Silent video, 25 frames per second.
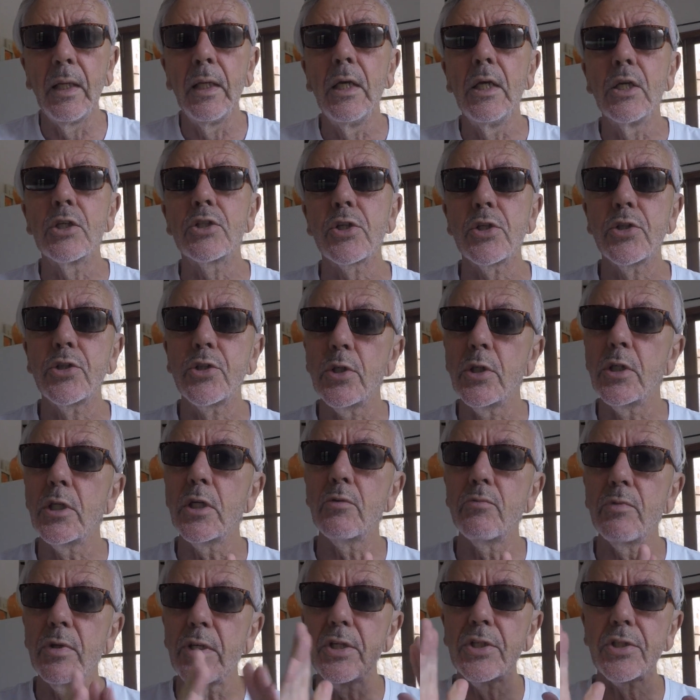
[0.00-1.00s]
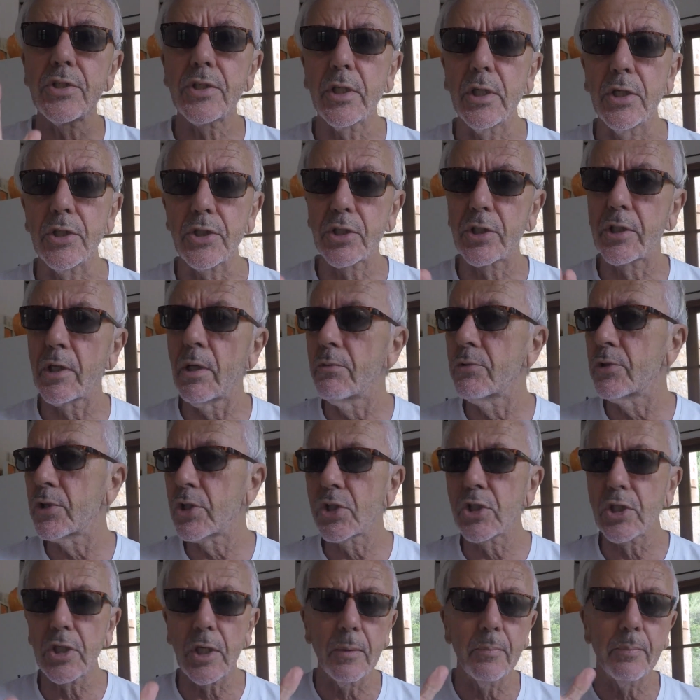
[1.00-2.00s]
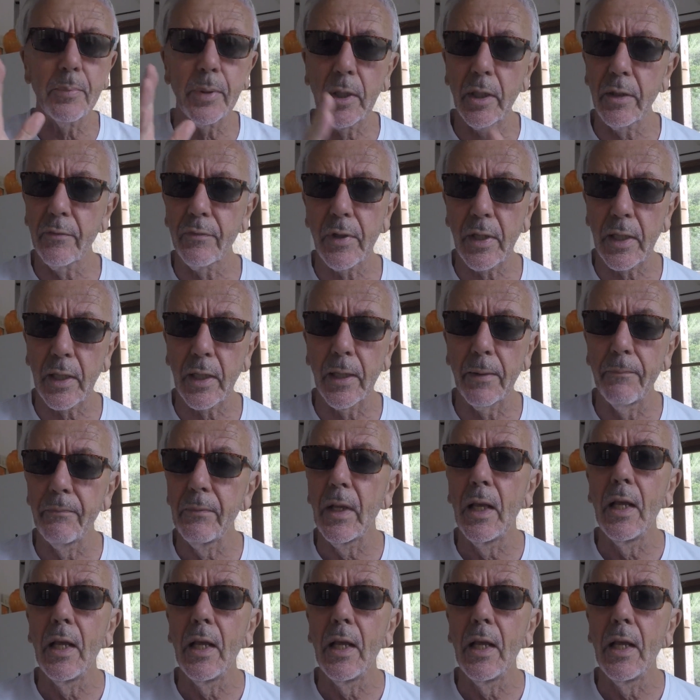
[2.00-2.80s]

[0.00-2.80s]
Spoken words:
So do your research, don't just jump over here.